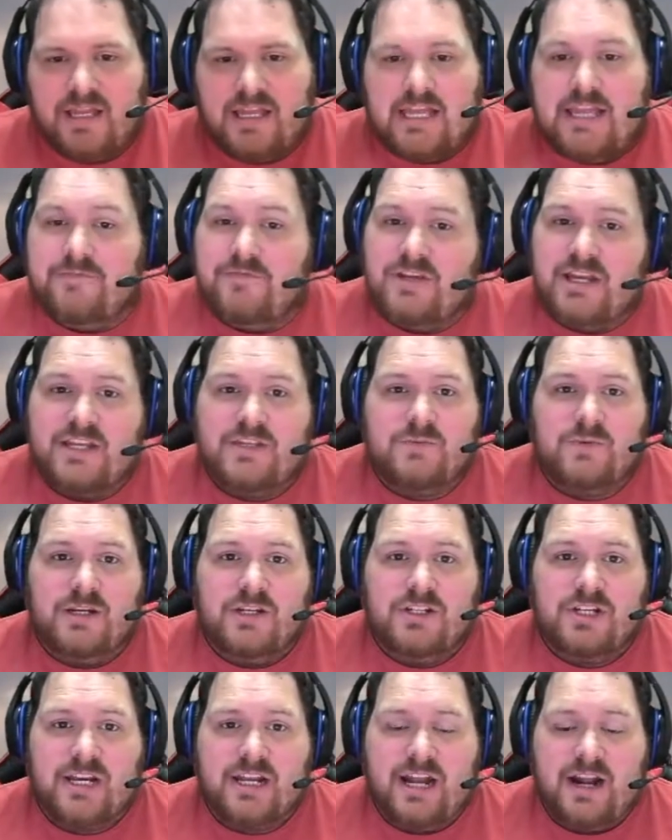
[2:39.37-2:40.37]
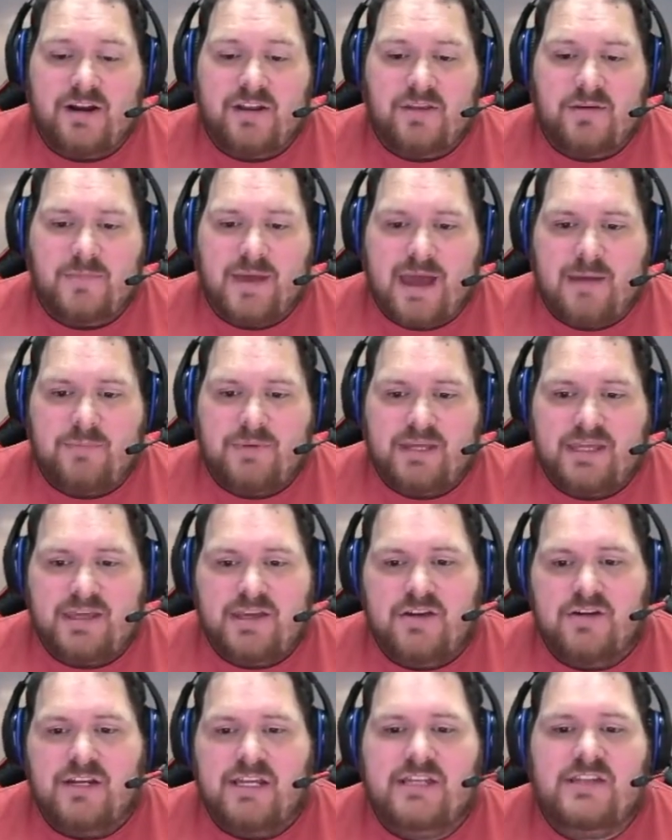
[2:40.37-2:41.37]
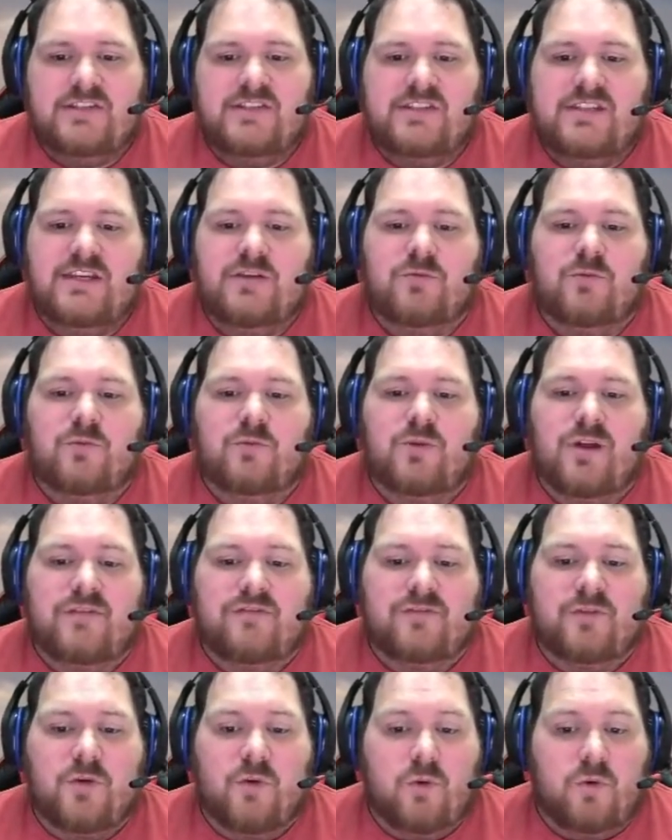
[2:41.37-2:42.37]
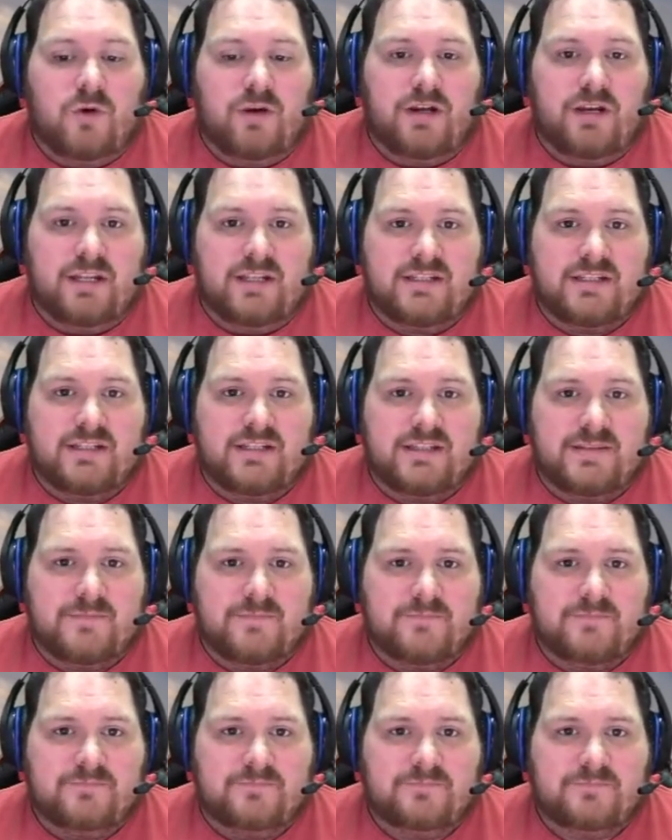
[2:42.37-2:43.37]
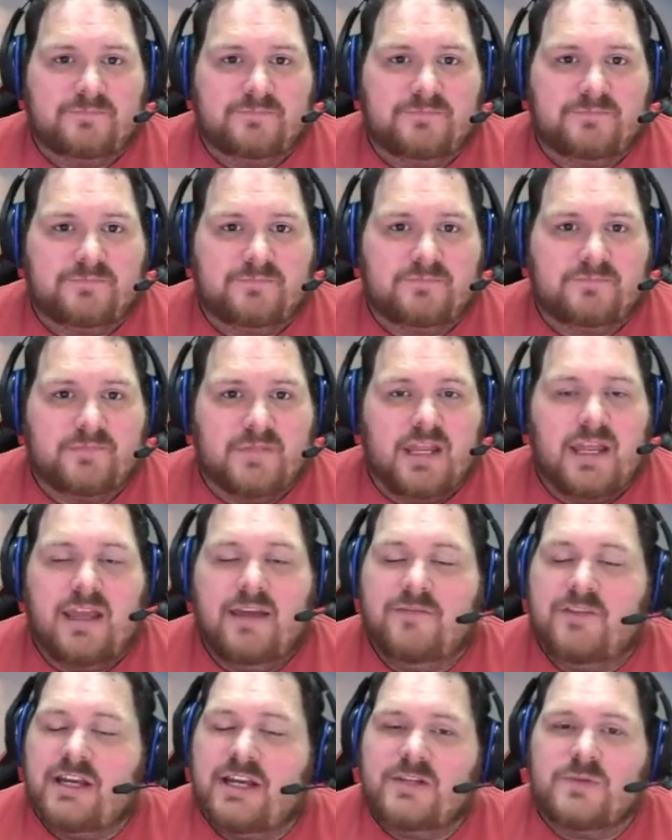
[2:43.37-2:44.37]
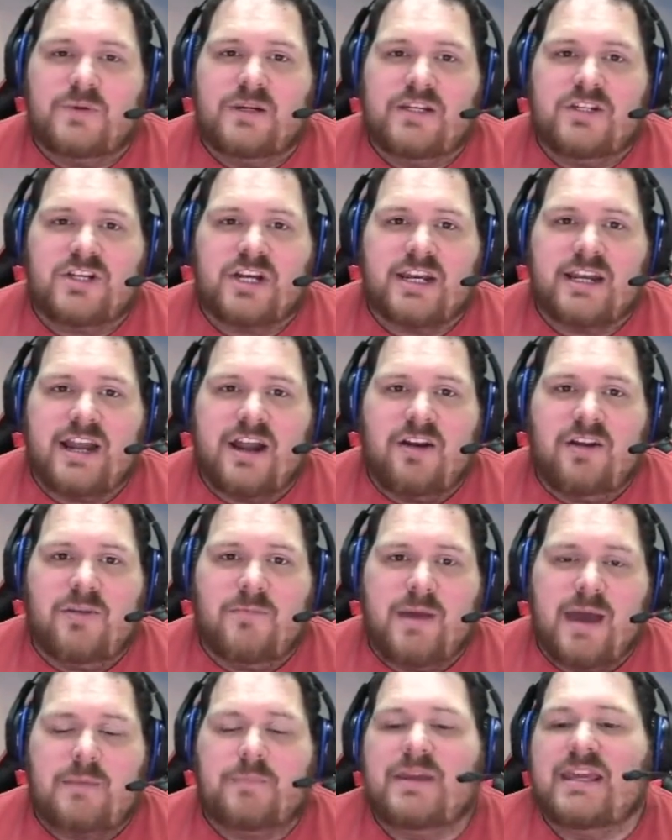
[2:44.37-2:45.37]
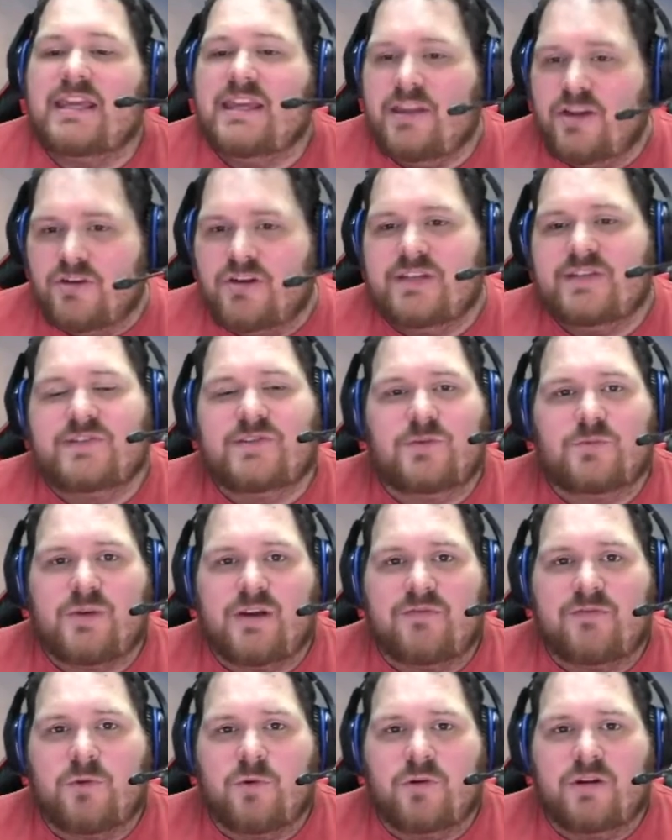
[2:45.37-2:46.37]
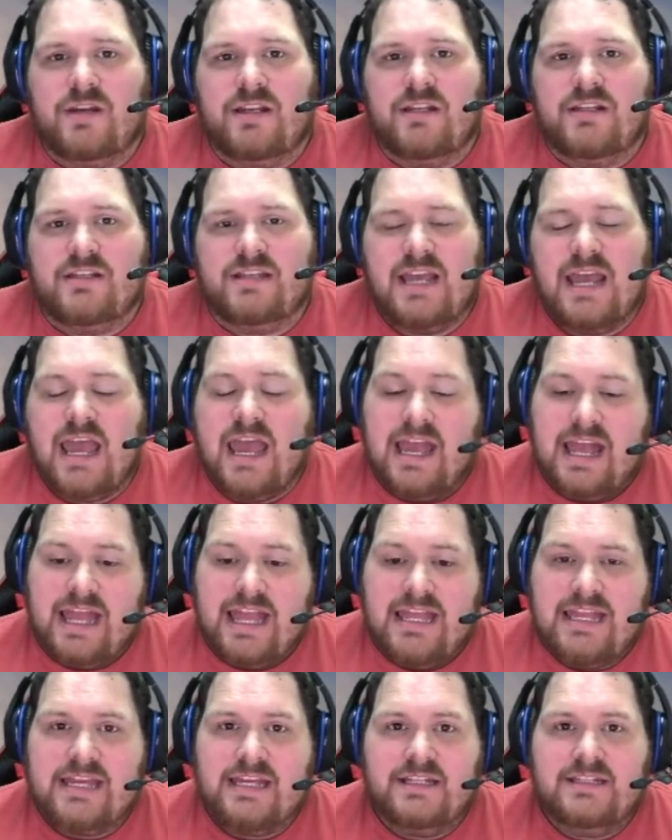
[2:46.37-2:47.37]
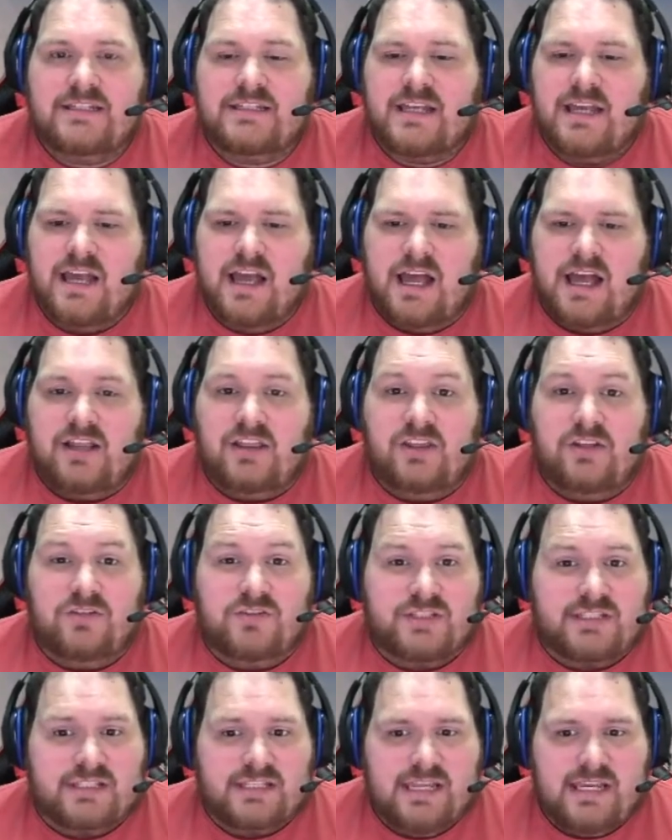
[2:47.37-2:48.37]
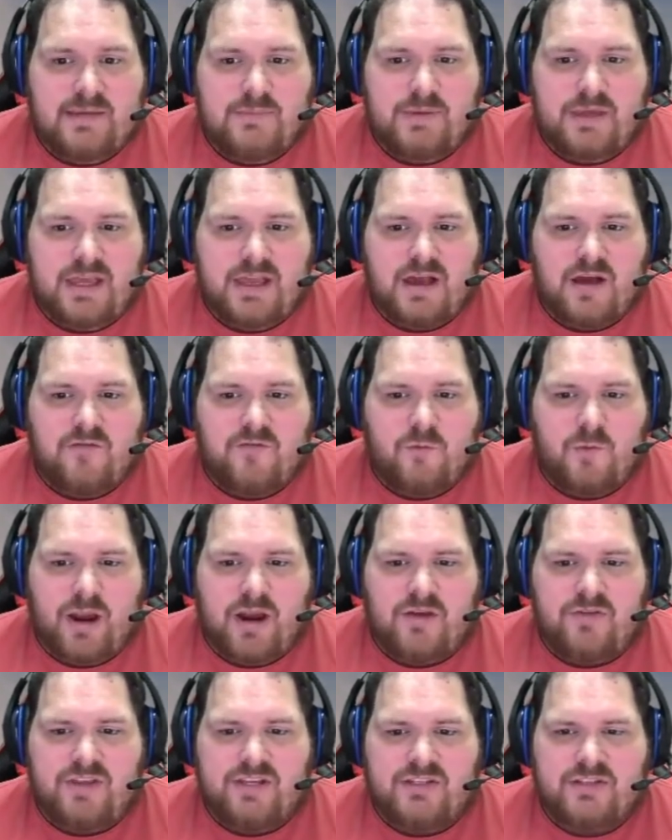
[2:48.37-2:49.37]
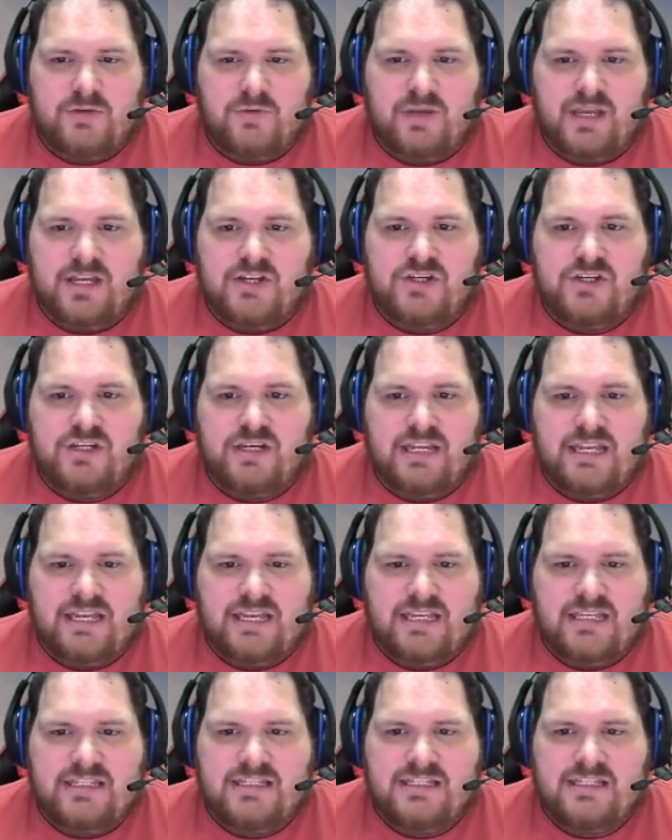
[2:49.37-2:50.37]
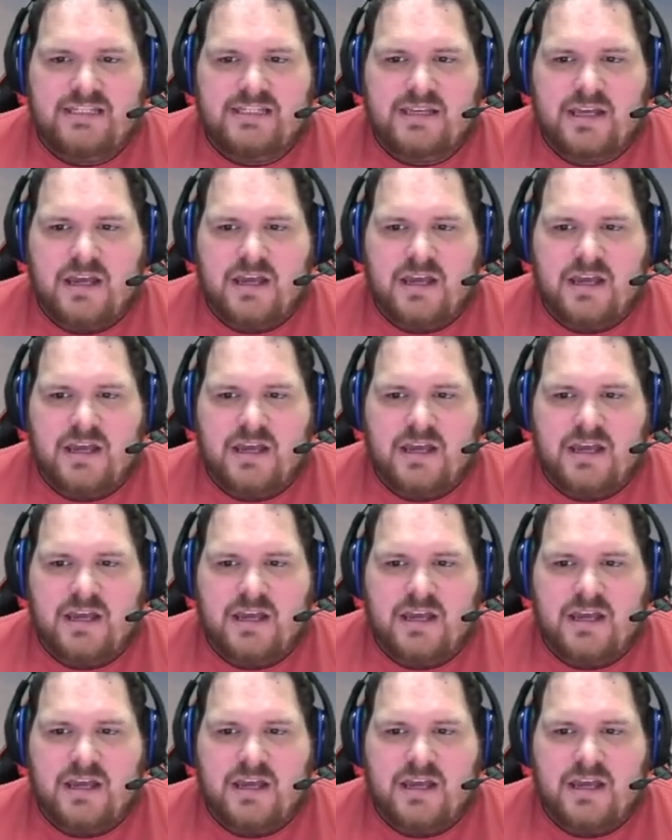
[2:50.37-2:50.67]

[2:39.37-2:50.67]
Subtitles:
If you guys want to check it out on the map, here is the rough coordinates. If you guys want to check it out on the map, here is the rough coordinates and a little sneak peek of where this location is.